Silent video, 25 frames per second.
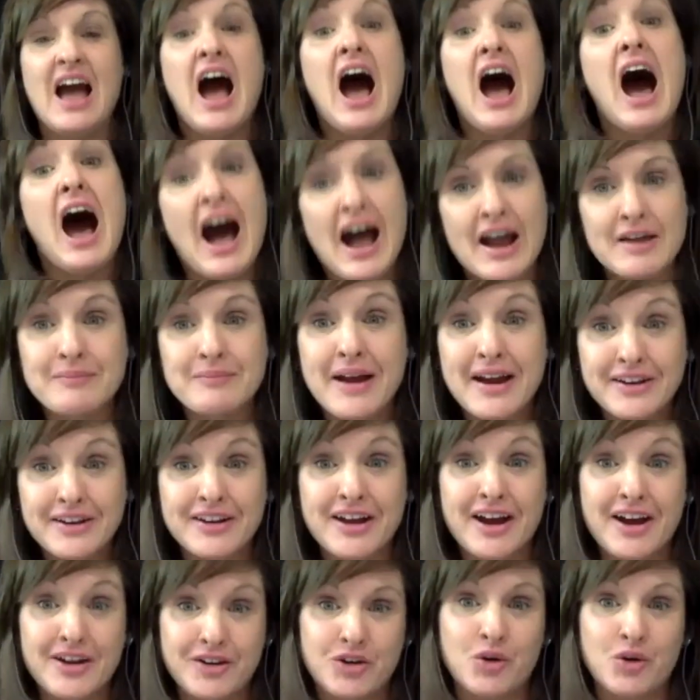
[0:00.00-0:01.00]
I might
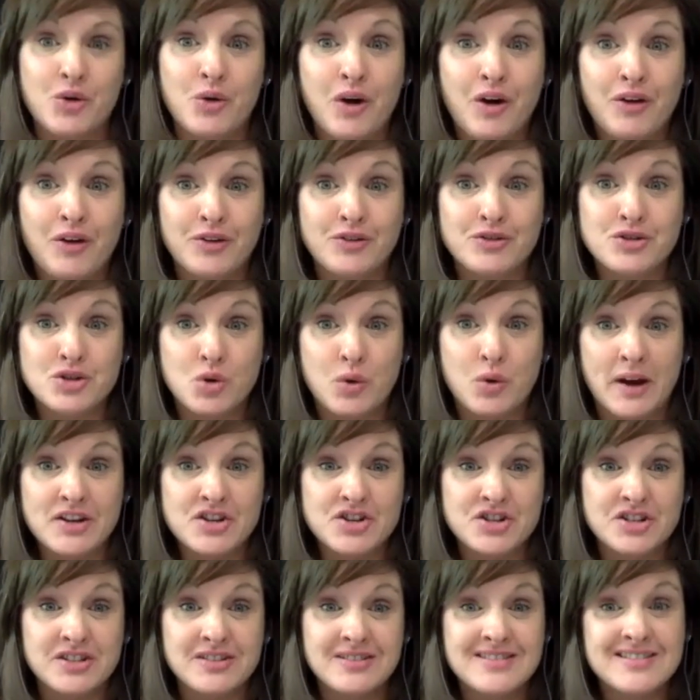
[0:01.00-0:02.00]
not know all those
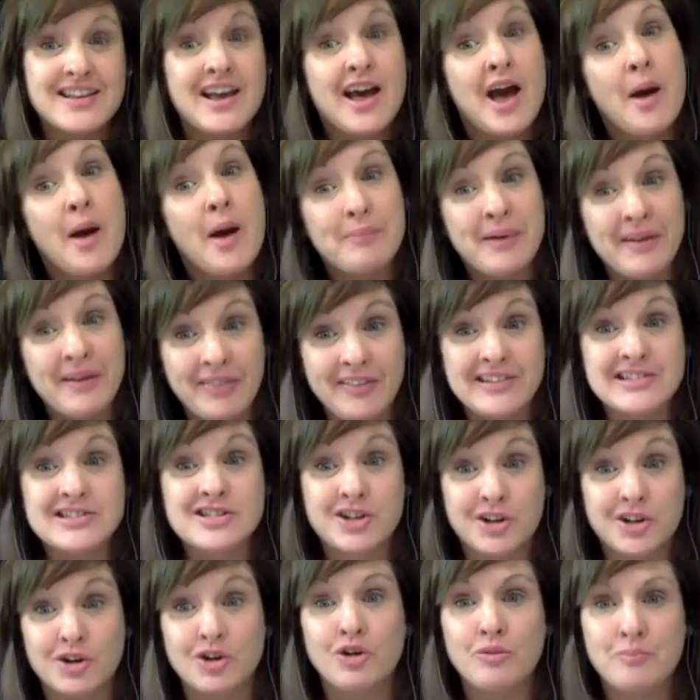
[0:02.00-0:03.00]
questions, but this
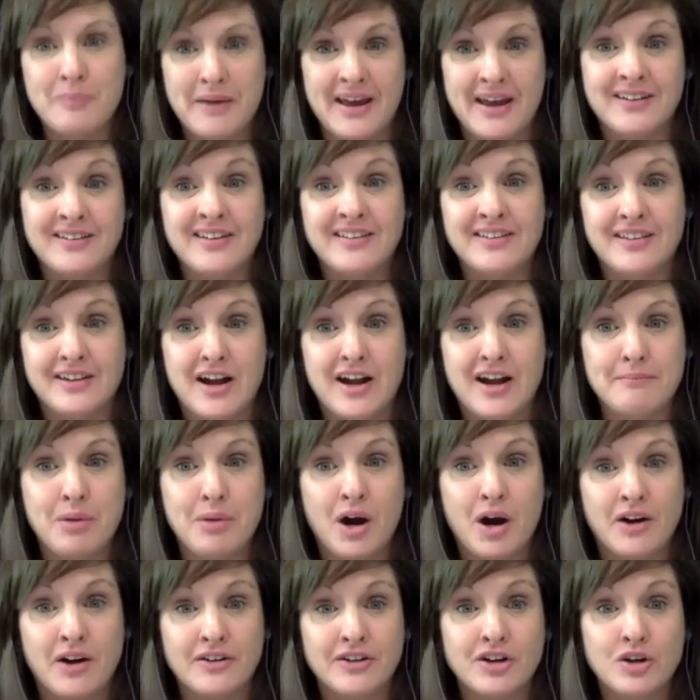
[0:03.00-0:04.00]
girl, Mandy, that I'm
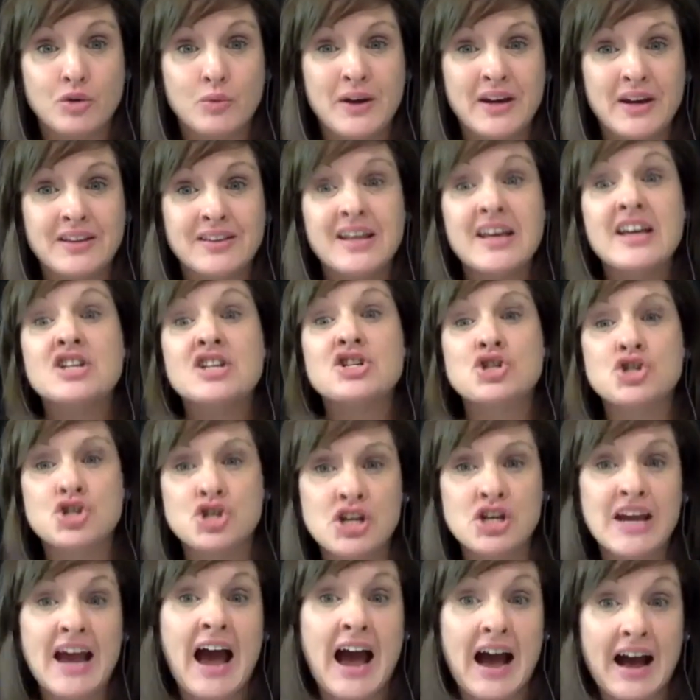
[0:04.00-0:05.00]
partnered with, she
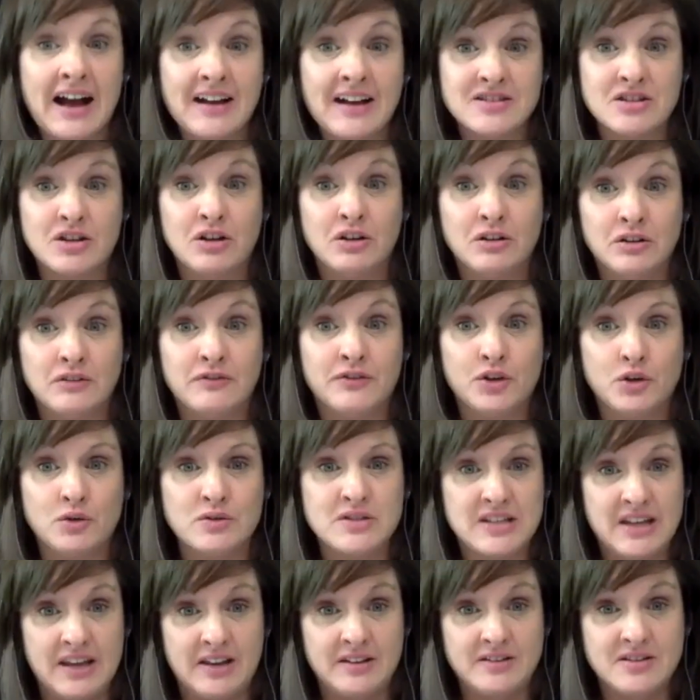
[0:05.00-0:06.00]
has all of those
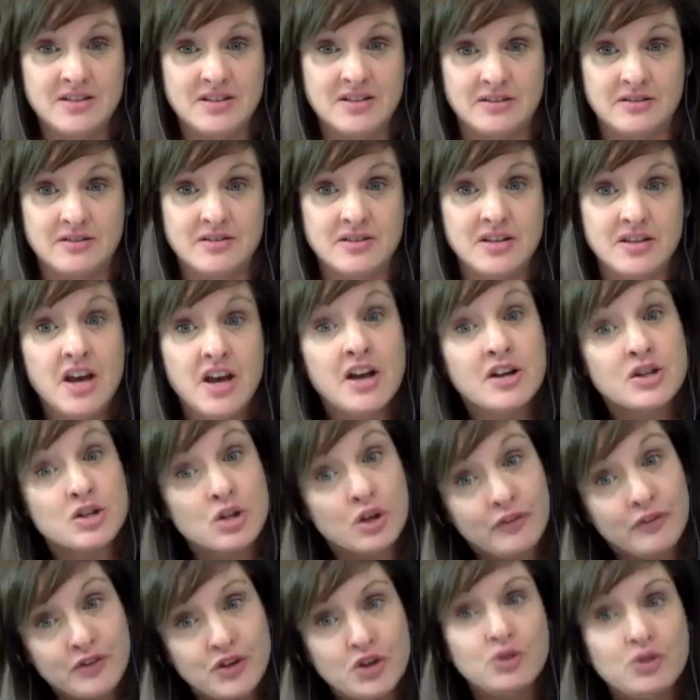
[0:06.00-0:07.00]
answers. So if
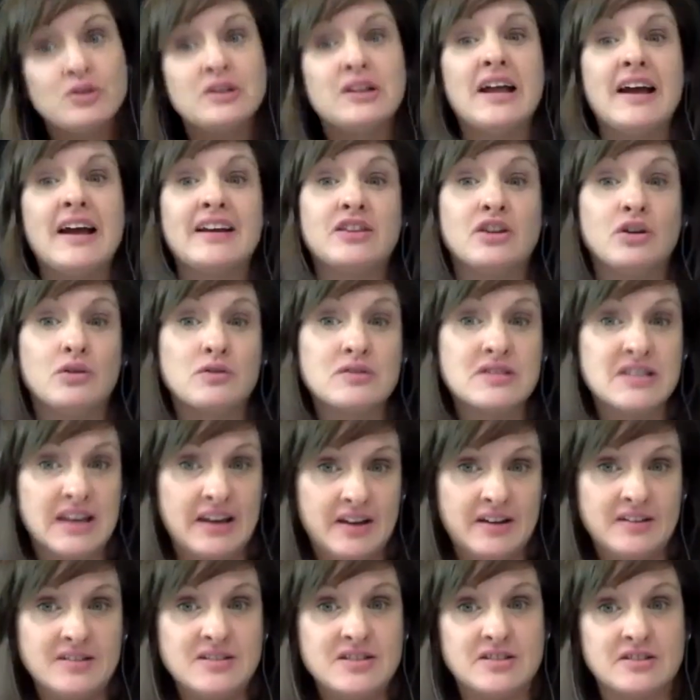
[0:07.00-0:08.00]
you'd like those
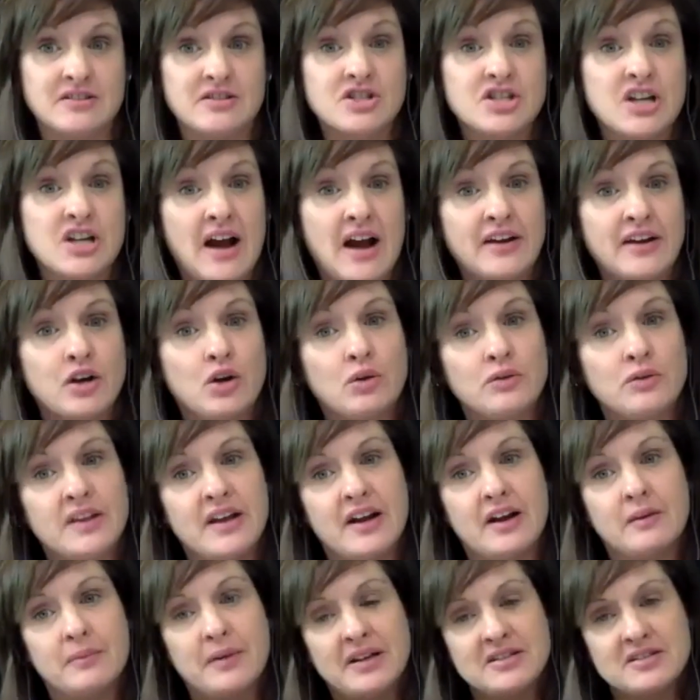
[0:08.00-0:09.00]
answers, kind of go there.
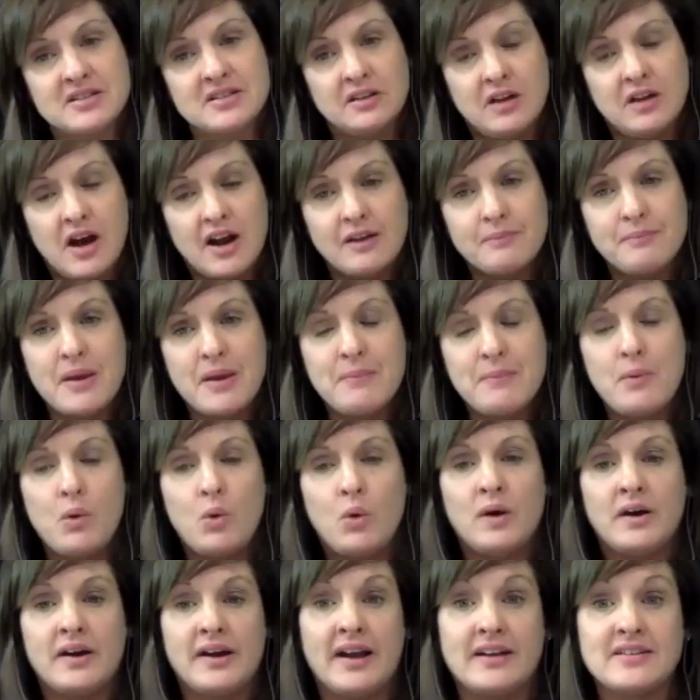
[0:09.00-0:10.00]
Because a lot of people
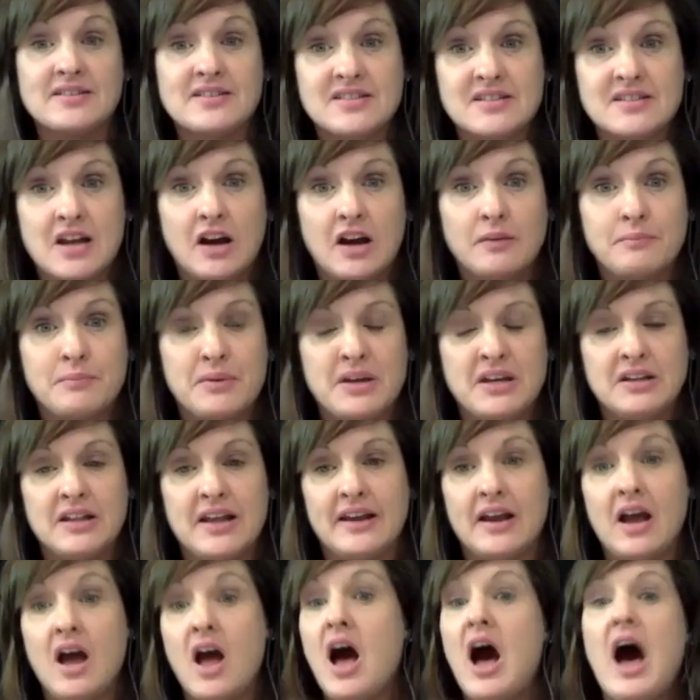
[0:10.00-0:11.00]
will get stuck being like,
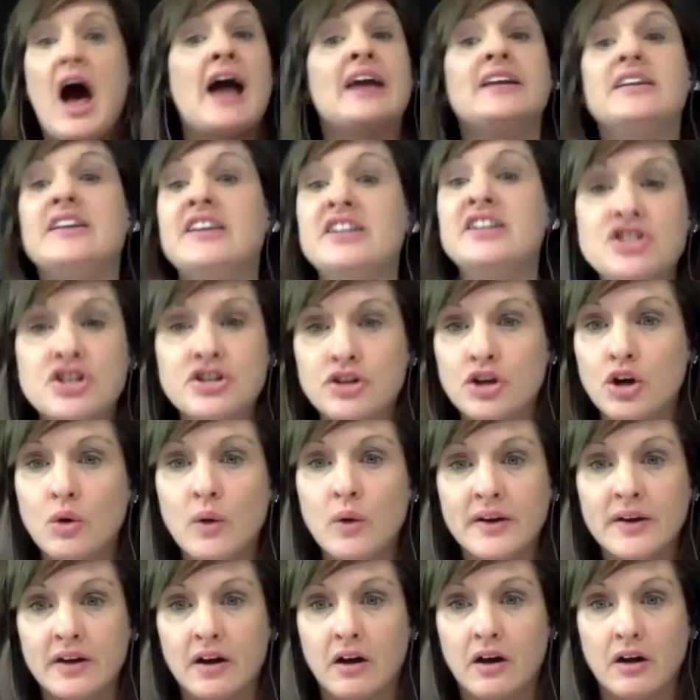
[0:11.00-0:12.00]
I need to know it
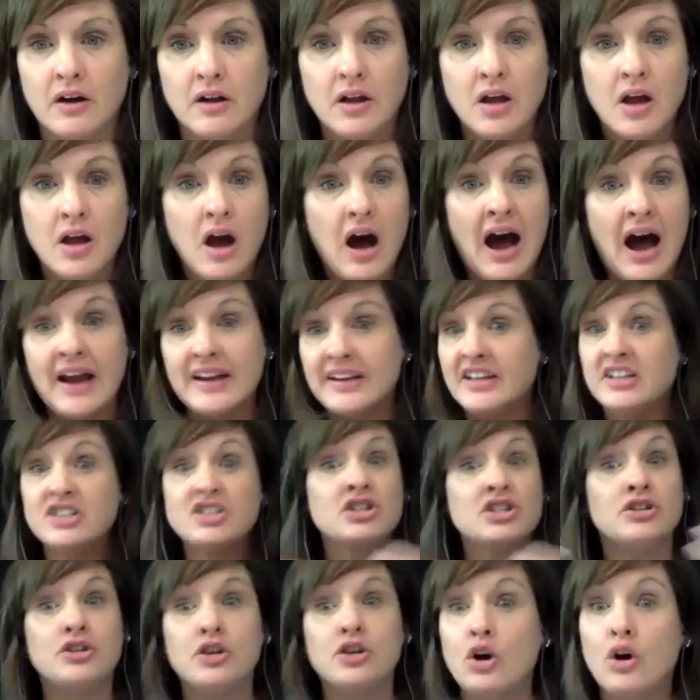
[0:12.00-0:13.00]
all. I need to
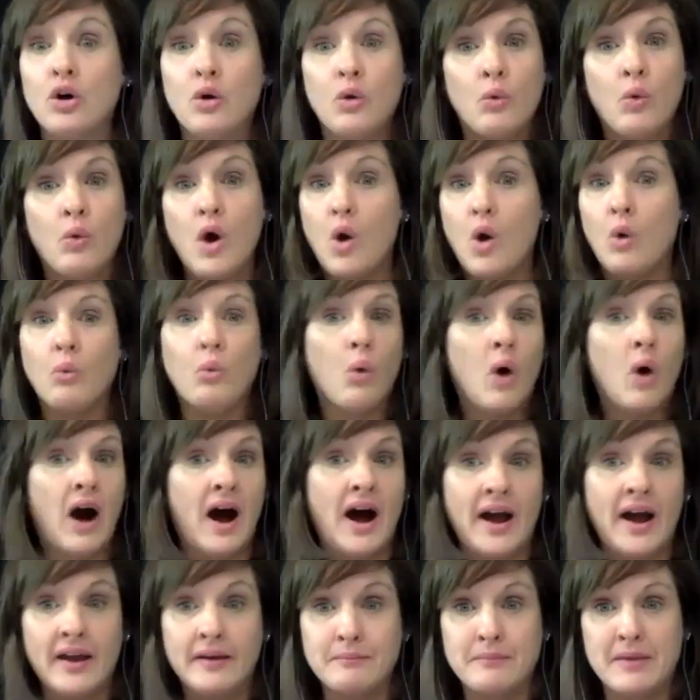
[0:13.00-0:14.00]
know
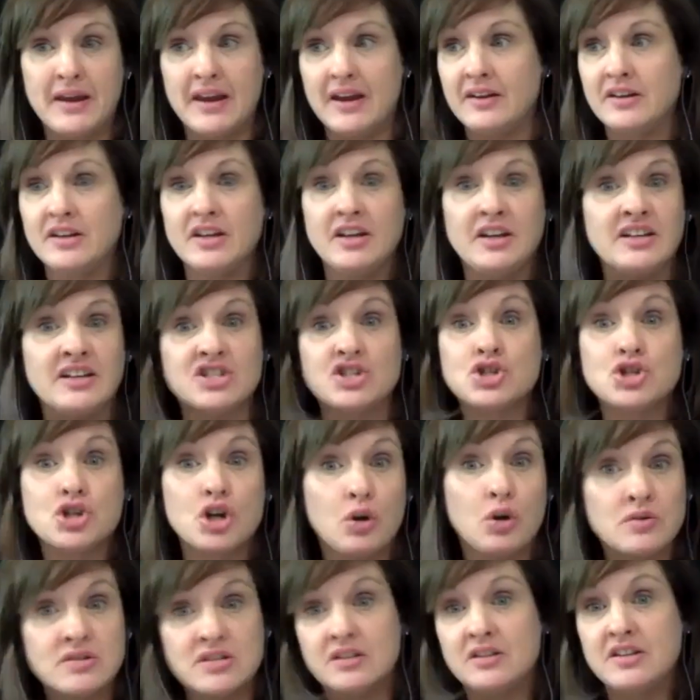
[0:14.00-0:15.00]
why Mandy has
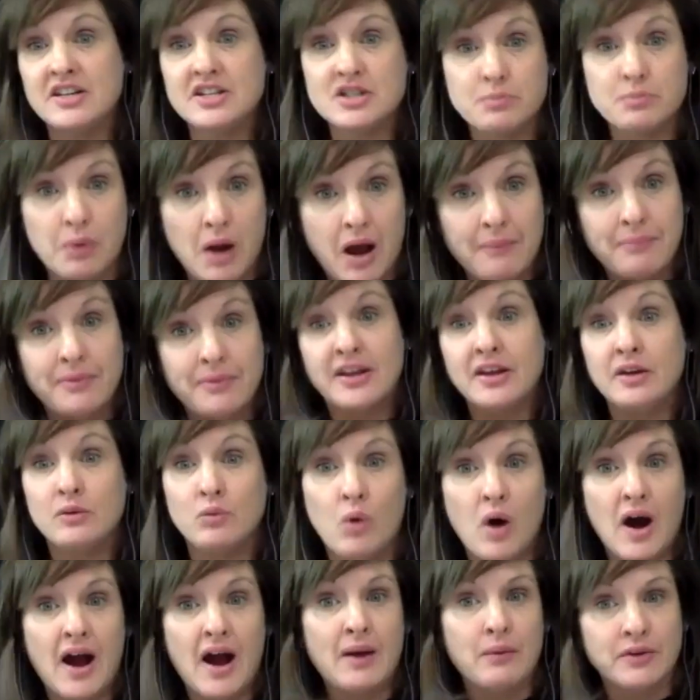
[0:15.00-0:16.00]
chosen this property and
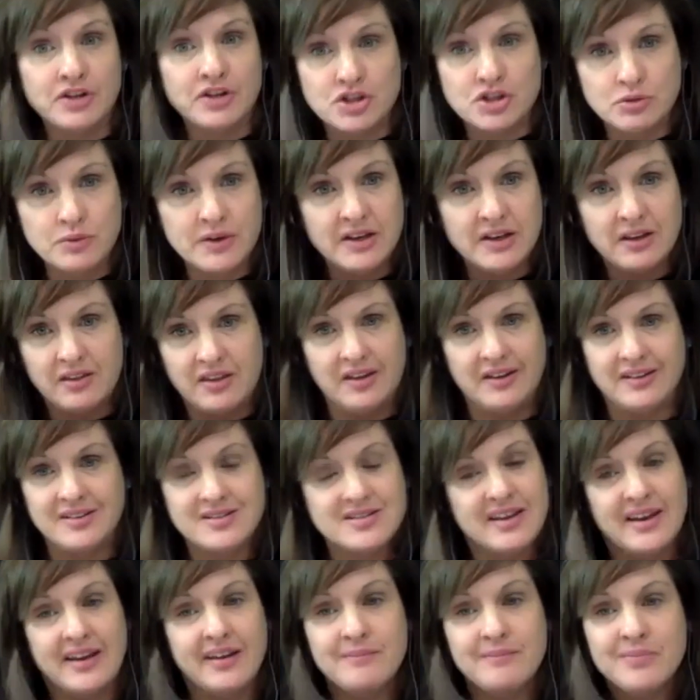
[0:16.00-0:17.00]
why we're doing things,
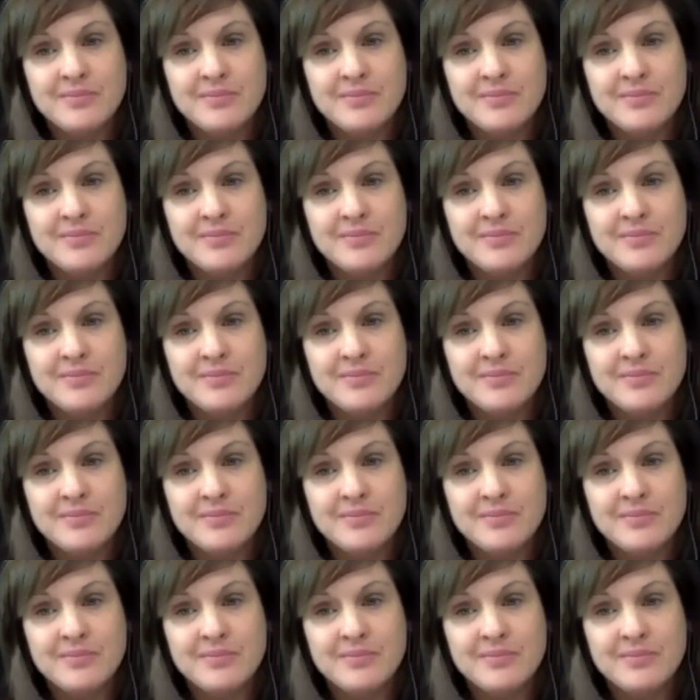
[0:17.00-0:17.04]
okay?